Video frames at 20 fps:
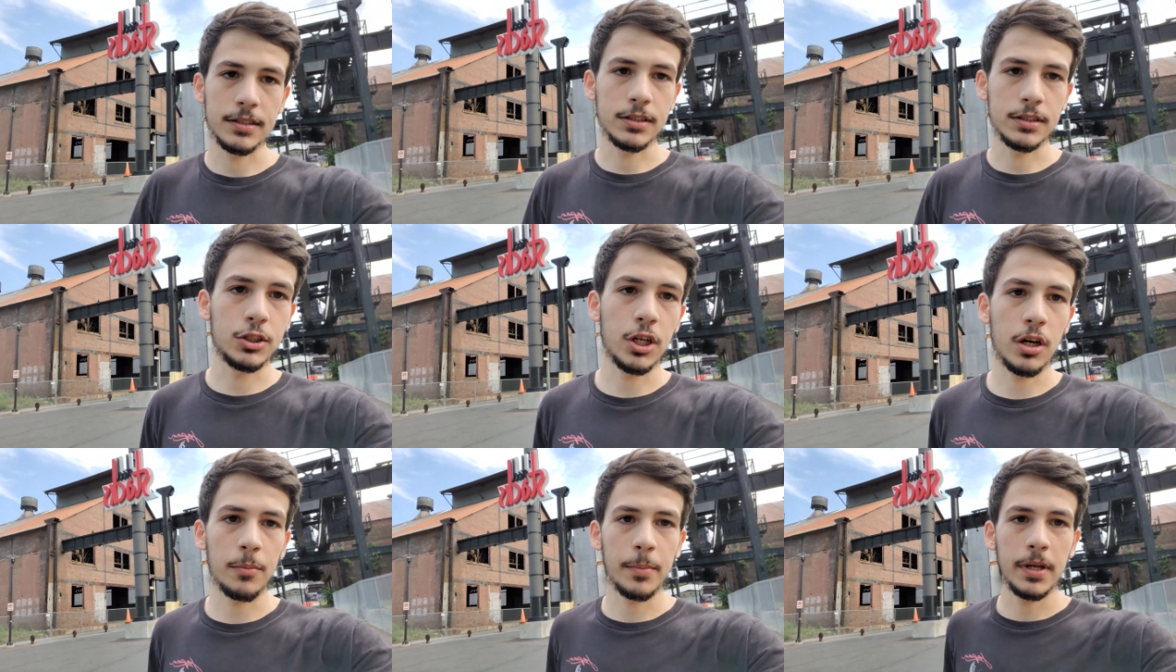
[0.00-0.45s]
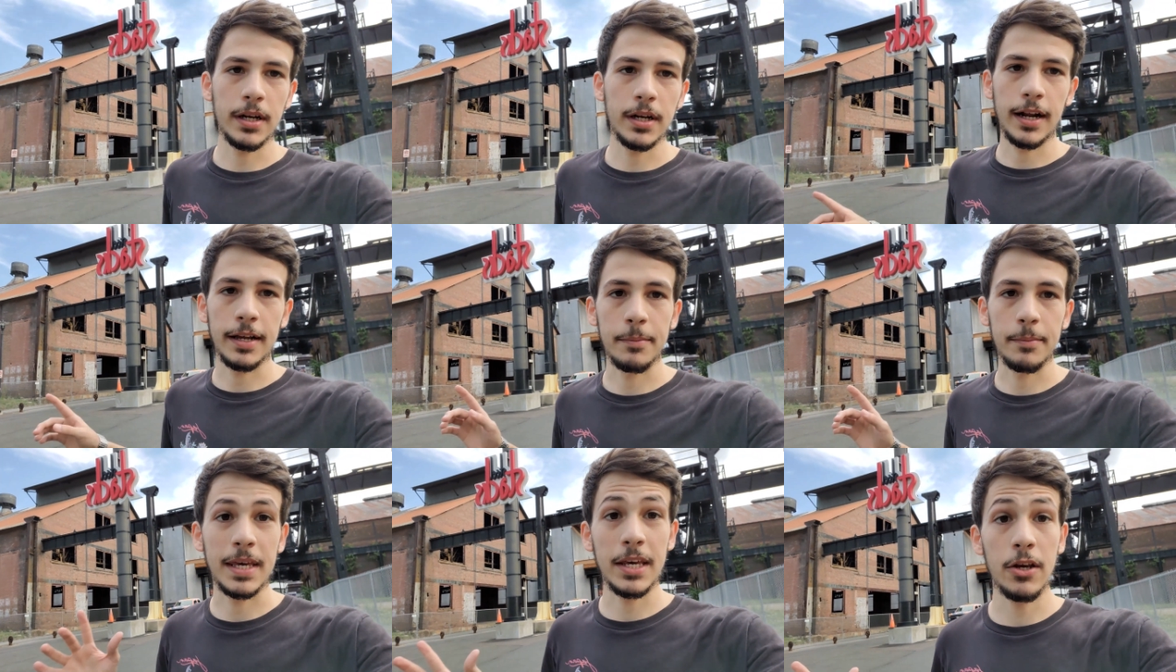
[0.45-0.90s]
gentlemen,
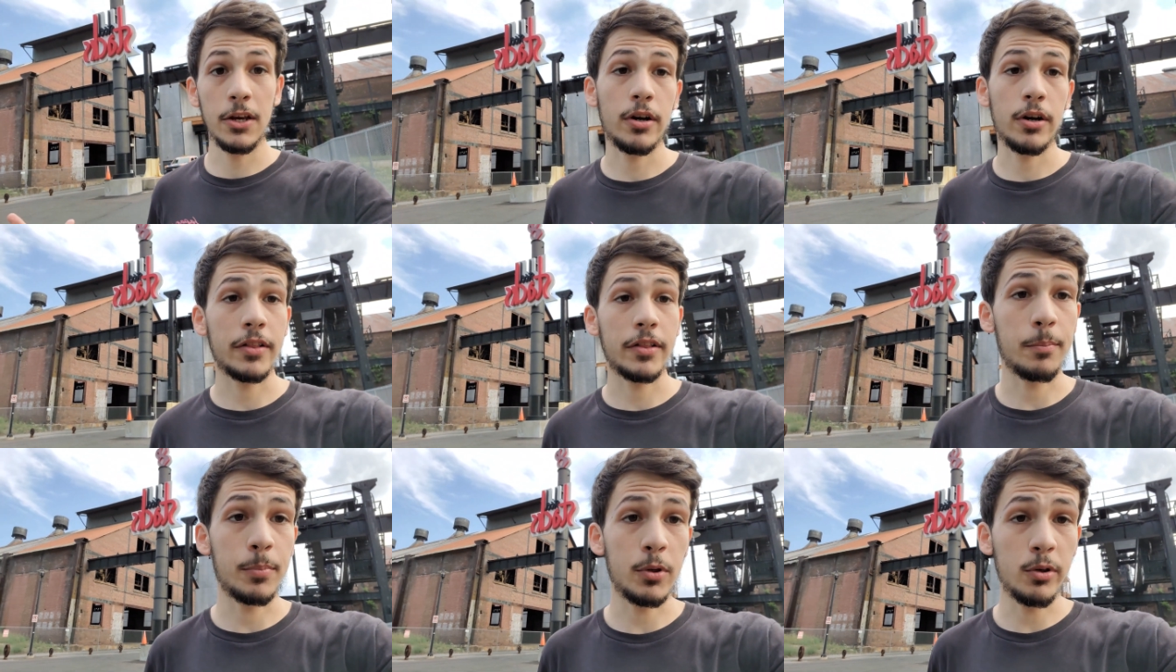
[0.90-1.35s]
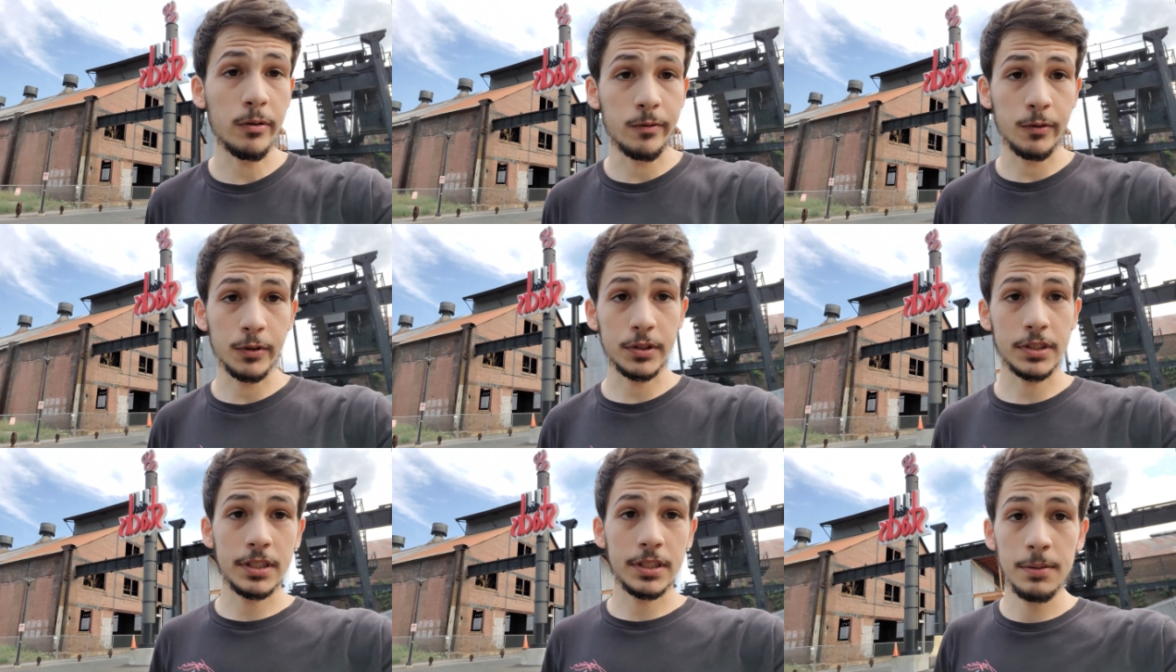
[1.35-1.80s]
I'm here at the beautiful
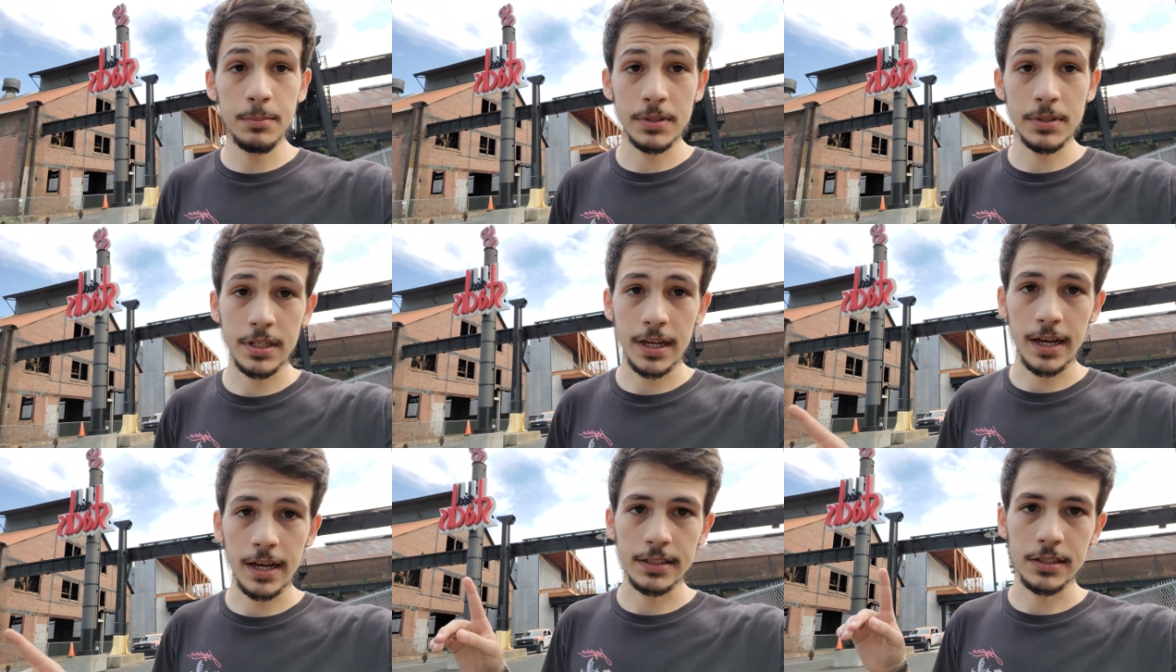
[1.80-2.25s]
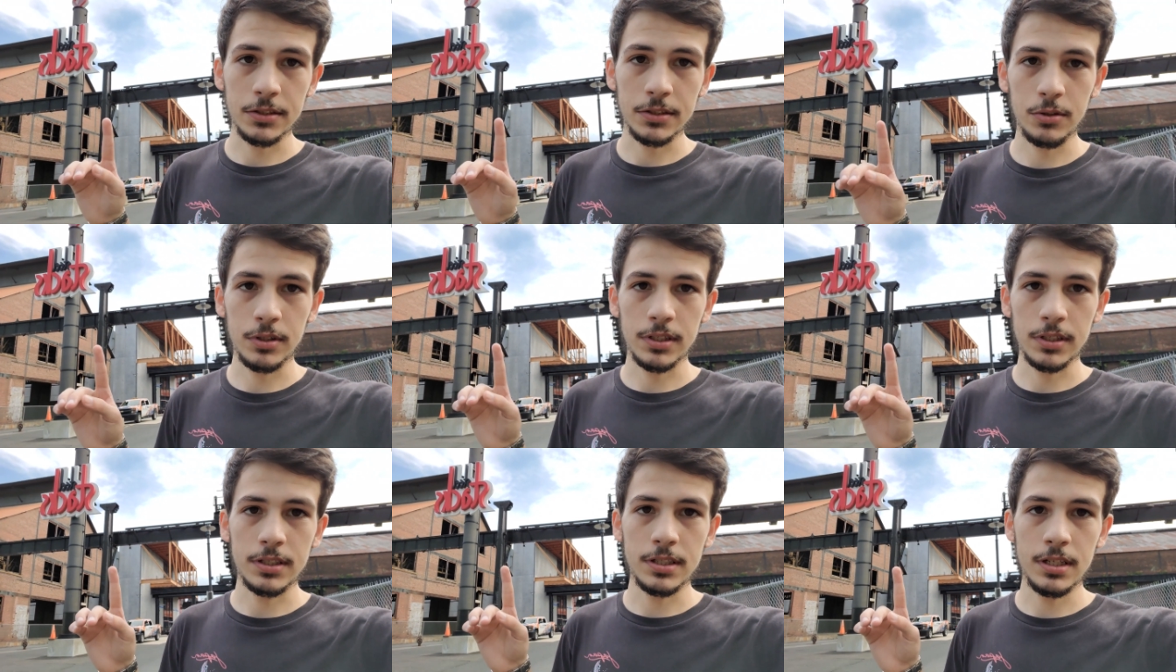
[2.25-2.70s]
steam stacks. As you
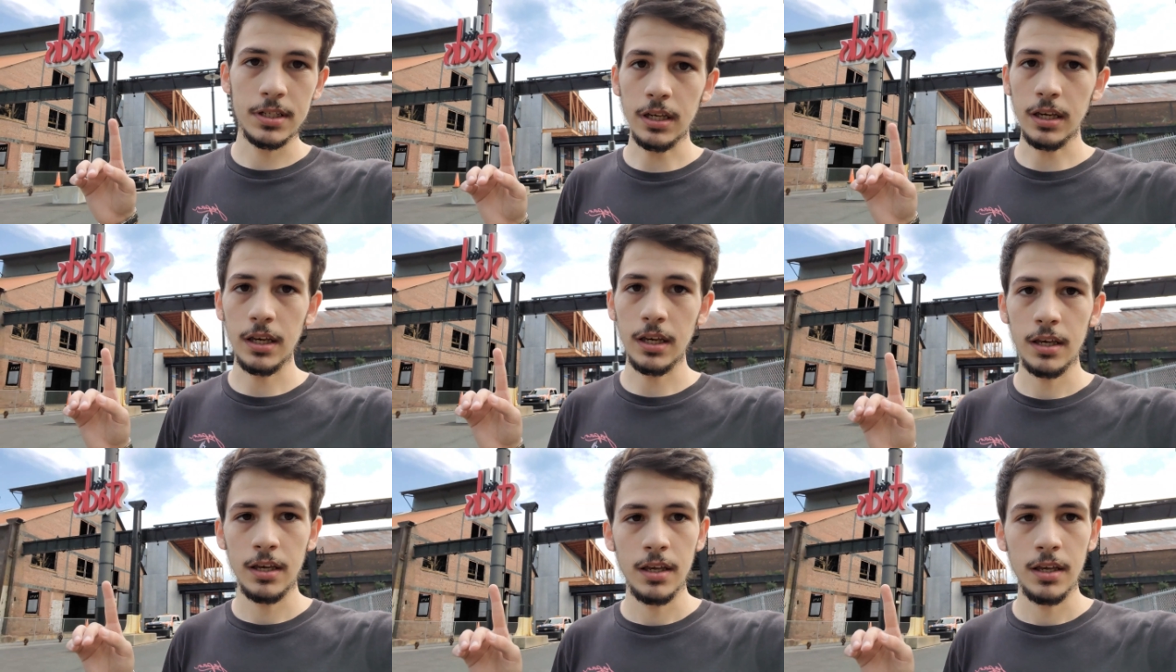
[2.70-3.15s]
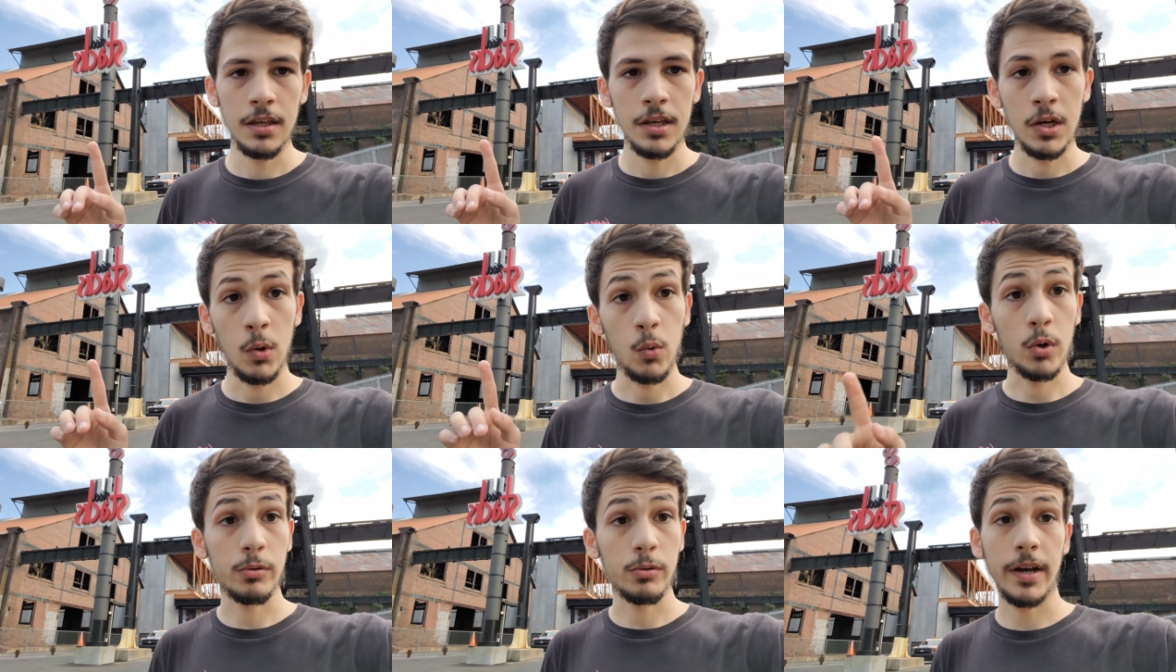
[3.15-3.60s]
can see,
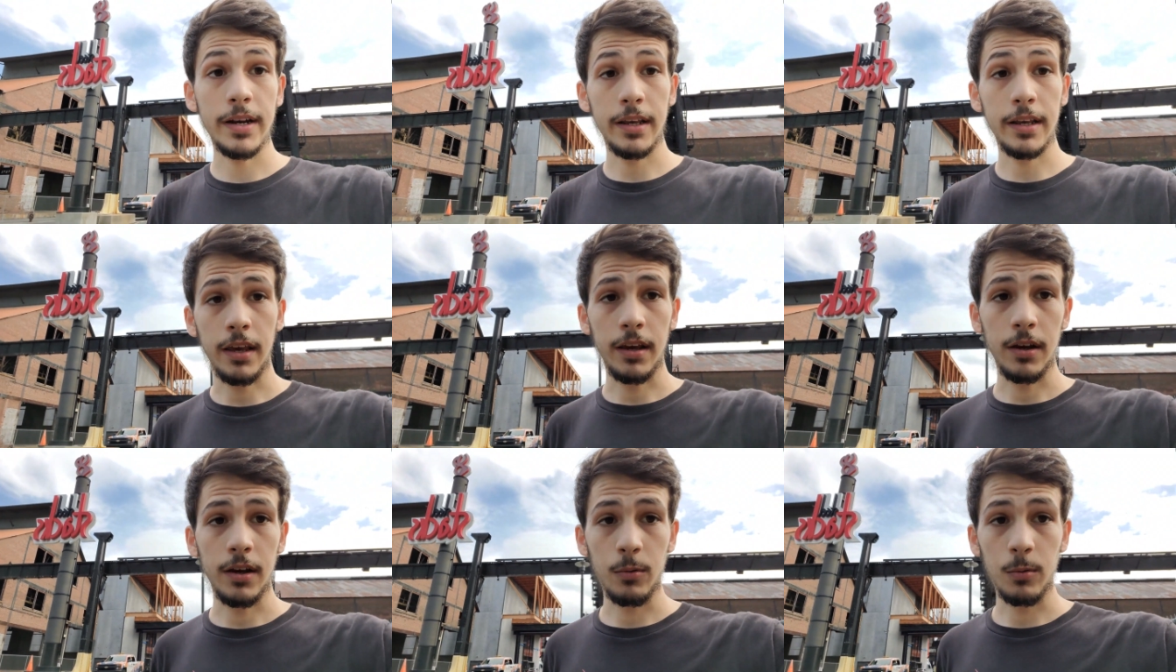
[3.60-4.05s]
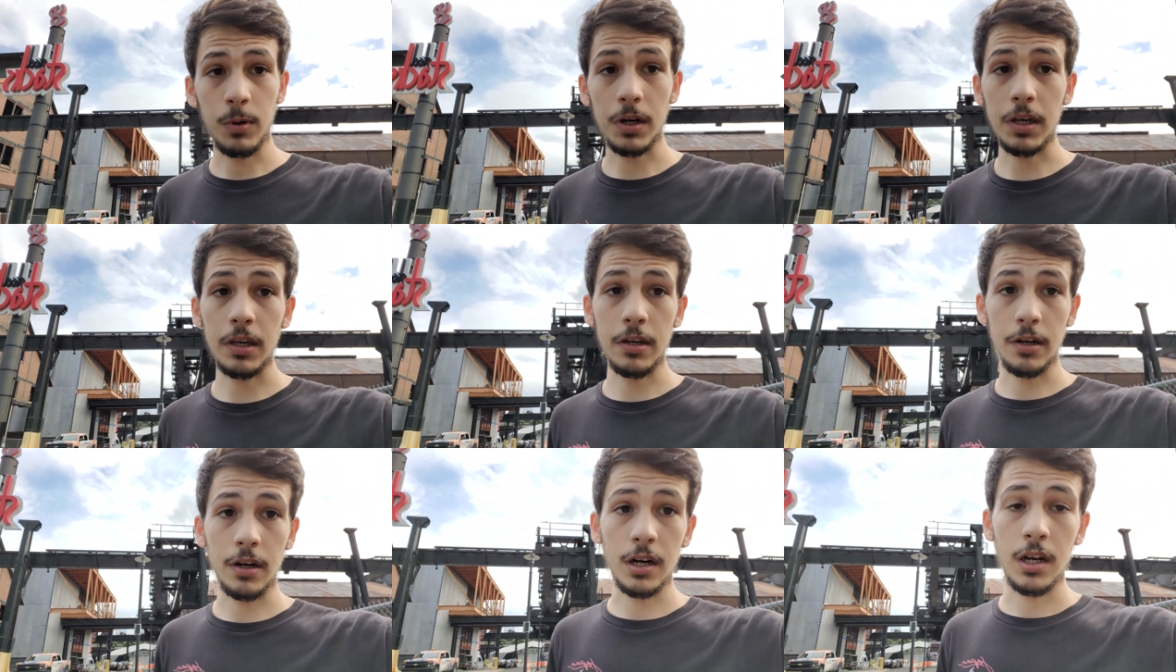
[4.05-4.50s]
we're ready. We're
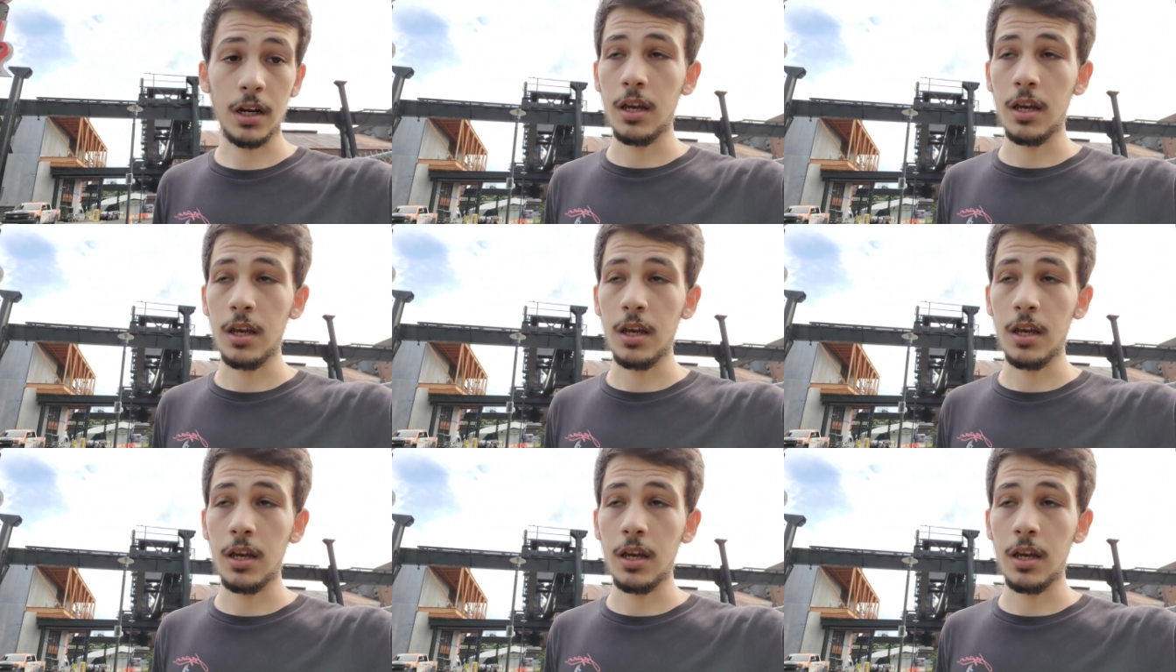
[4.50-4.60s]
here.